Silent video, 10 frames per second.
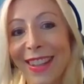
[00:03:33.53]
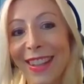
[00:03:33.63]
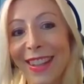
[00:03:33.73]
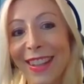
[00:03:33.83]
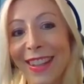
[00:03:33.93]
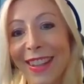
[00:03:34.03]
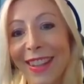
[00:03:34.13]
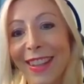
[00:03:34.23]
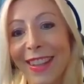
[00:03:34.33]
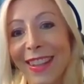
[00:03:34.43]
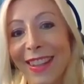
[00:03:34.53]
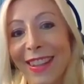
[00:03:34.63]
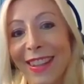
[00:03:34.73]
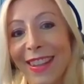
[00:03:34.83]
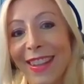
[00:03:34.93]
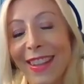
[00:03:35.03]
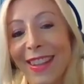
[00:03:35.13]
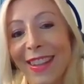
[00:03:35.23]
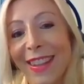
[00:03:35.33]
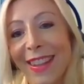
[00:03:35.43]

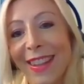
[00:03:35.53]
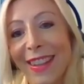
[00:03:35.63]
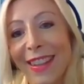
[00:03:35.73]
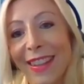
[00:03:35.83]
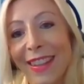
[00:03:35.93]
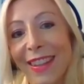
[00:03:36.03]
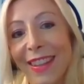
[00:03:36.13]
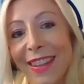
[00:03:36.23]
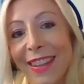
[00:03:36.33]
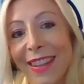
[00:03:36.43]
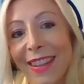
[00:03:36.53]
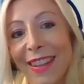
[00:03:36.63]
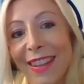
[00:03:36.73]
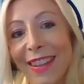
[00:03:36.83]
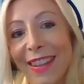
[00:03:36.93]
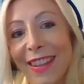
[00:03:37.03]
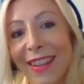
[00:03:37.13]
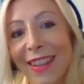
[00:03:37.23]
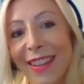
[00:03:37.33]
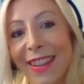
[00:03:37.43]

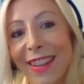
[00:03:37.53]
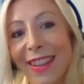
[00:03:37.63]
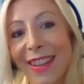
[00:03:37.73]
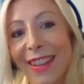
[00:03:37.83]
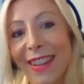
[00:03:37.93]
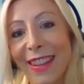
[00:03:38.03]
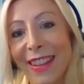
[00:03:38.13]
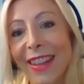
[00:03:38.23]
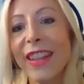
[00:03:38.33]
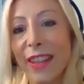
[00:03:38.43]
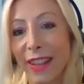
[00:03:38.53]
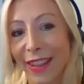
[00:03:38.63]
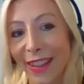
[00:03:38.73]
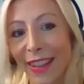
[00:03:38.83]
(not speaking)